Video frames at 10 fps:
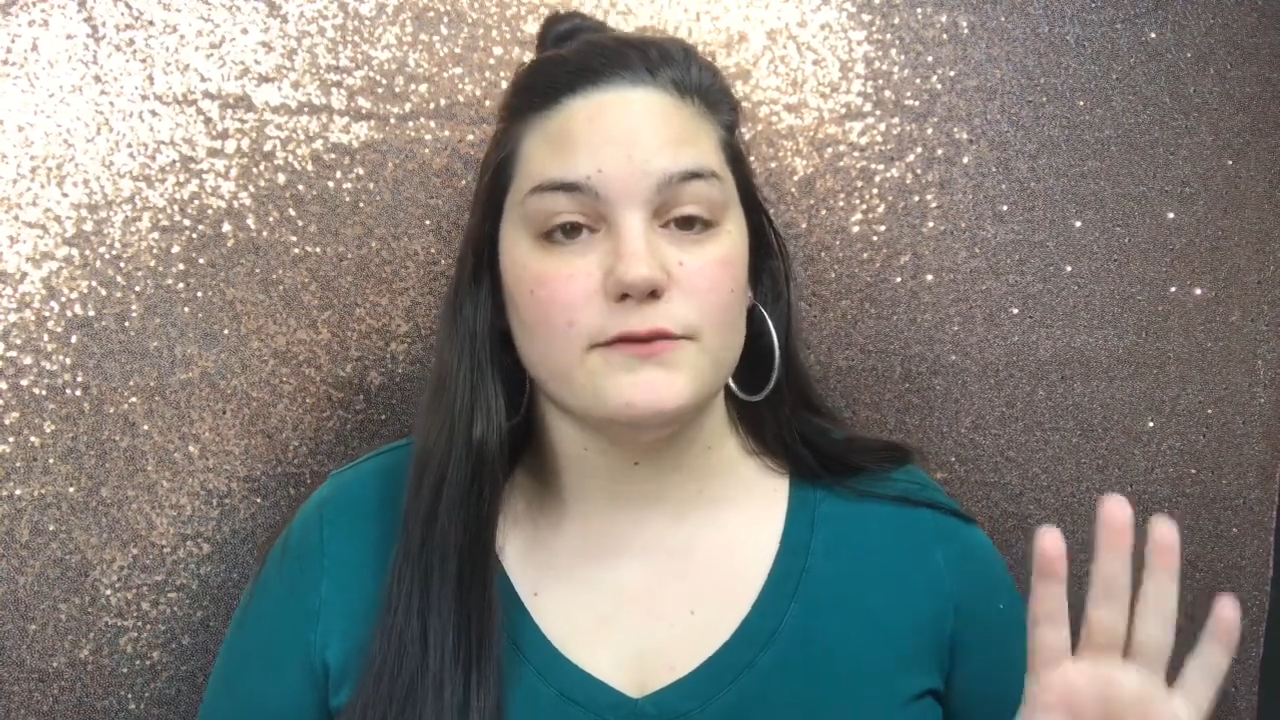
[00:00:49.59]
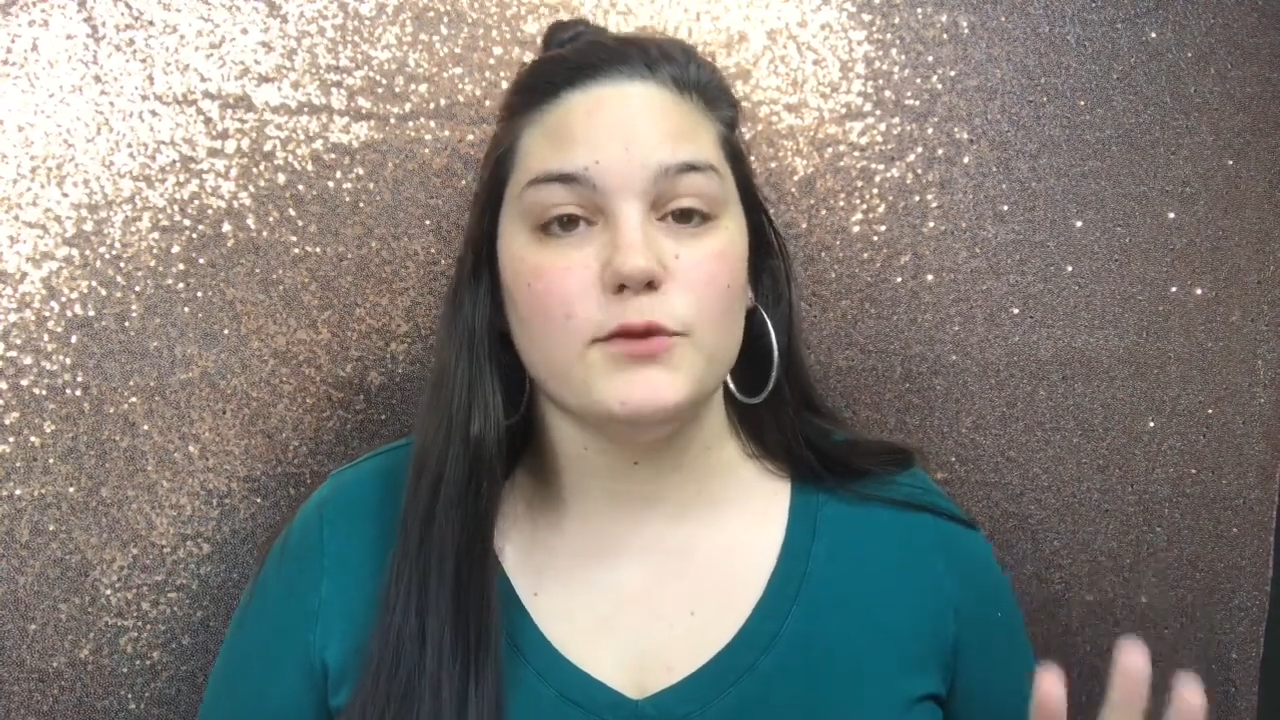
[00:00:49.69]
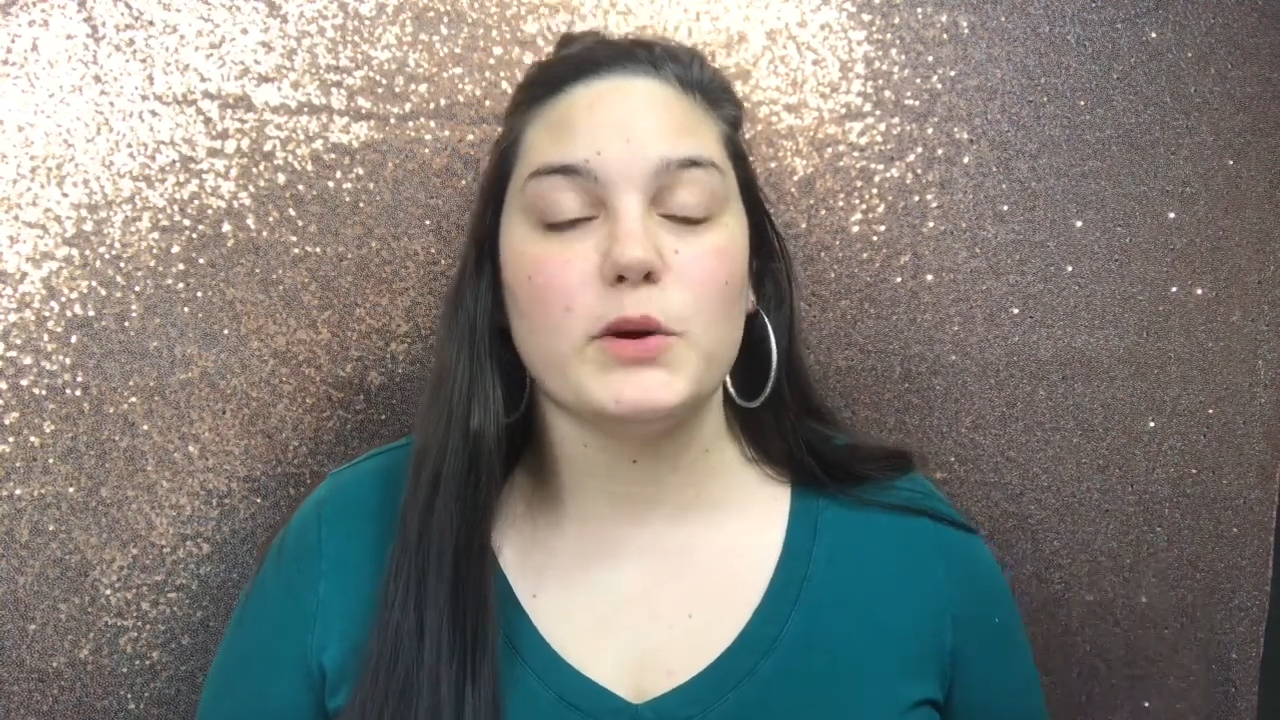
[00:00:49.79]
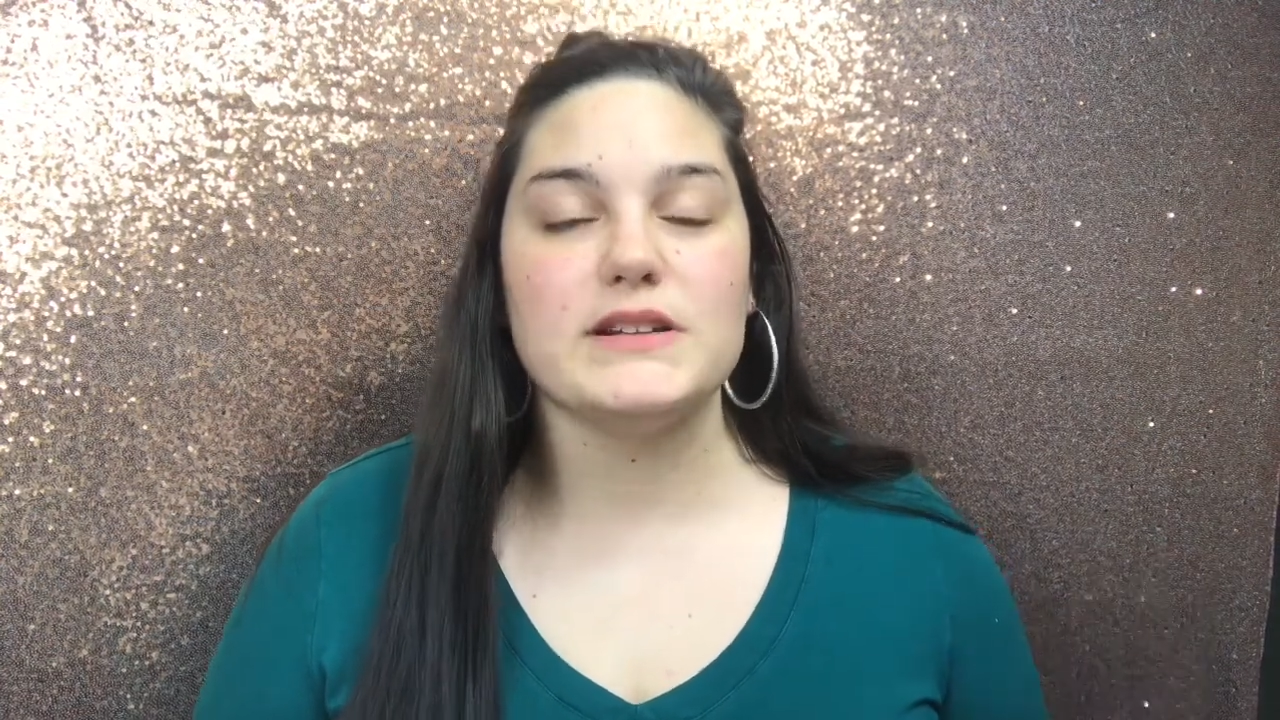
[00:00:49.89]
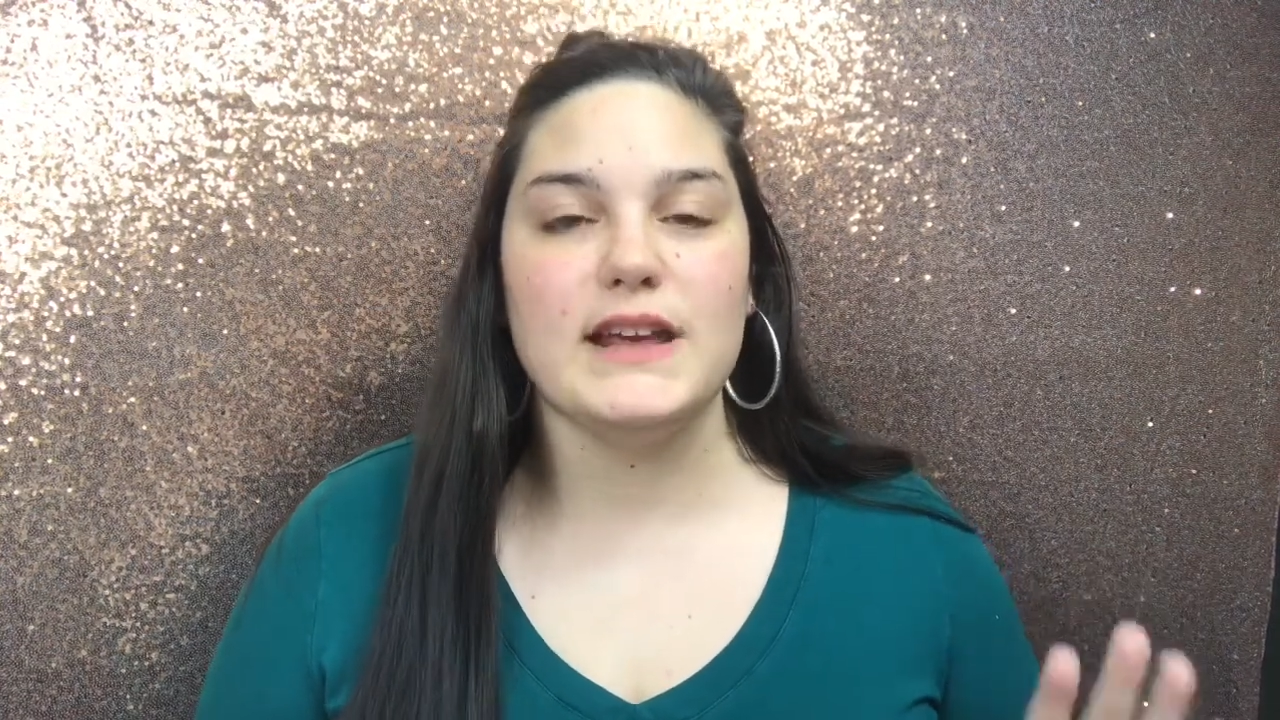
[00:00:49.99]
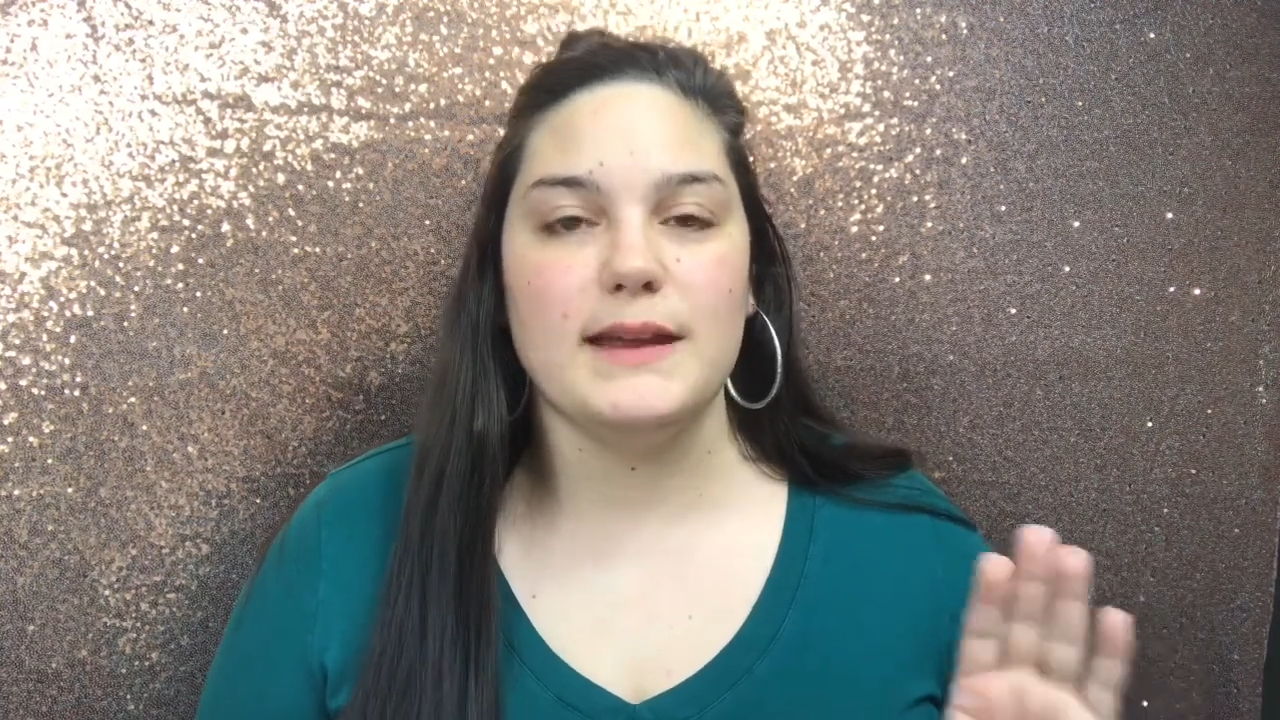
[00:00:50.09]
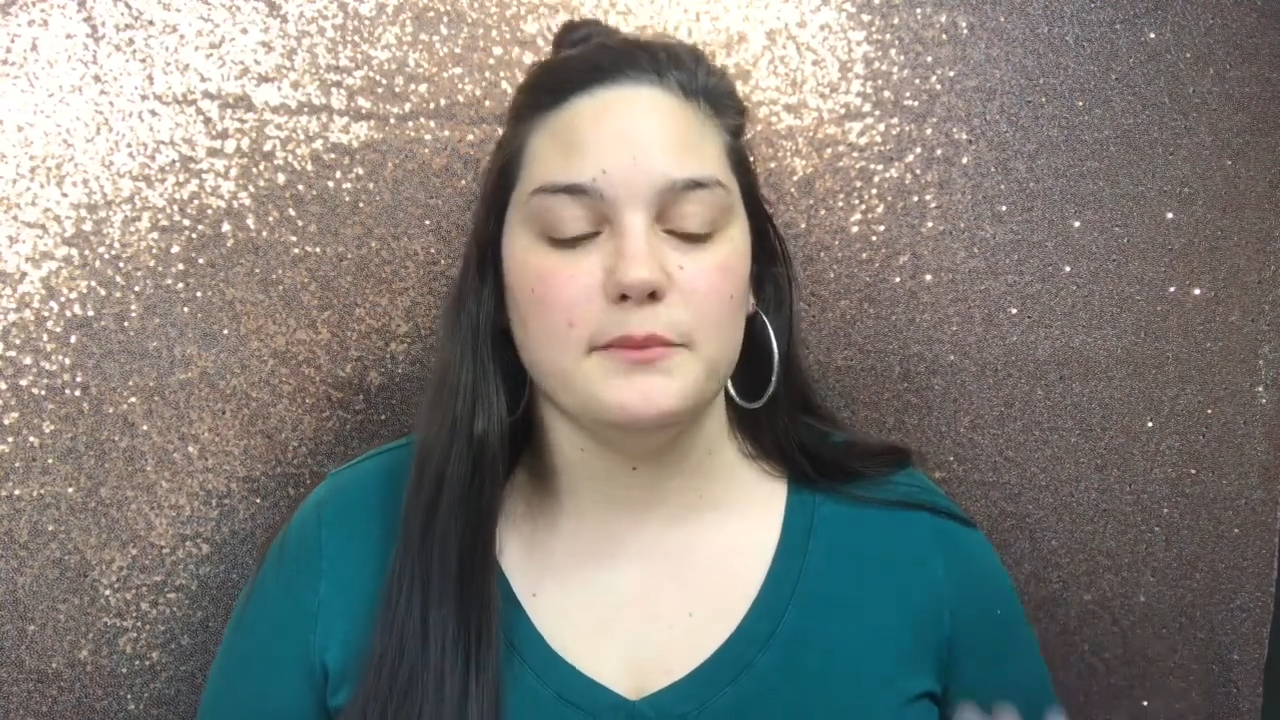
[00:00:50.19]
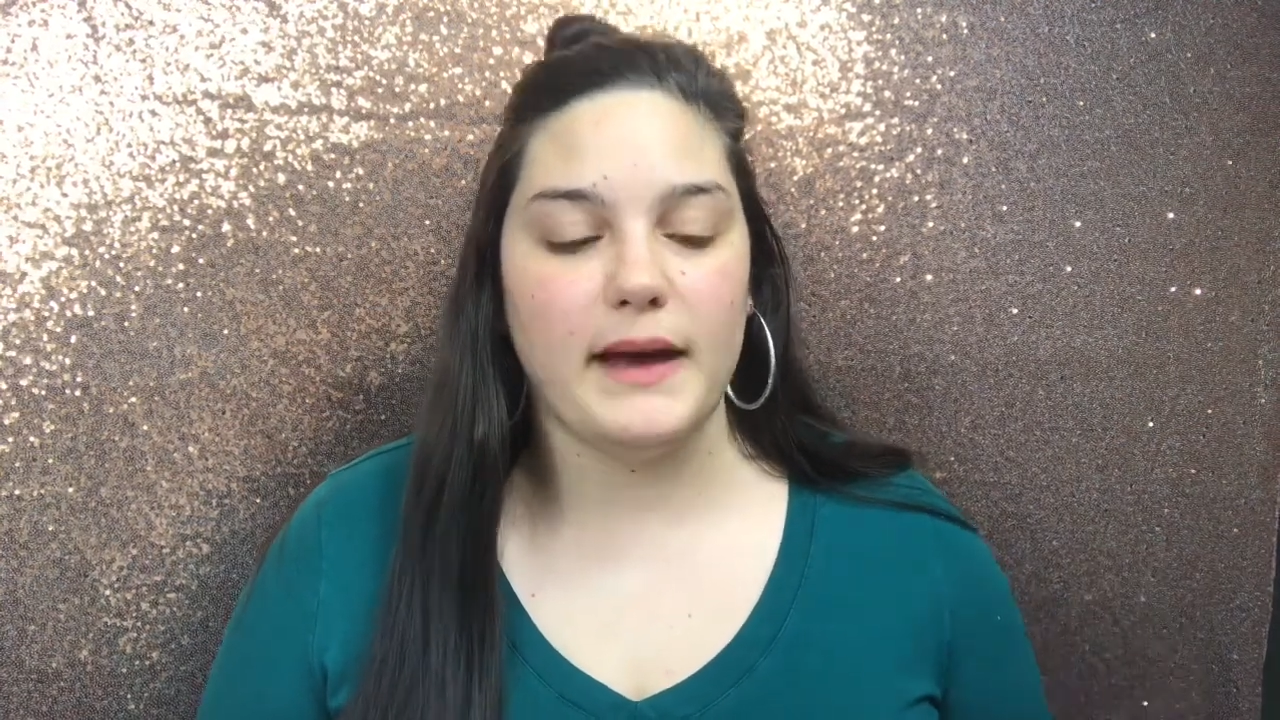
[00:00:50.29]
14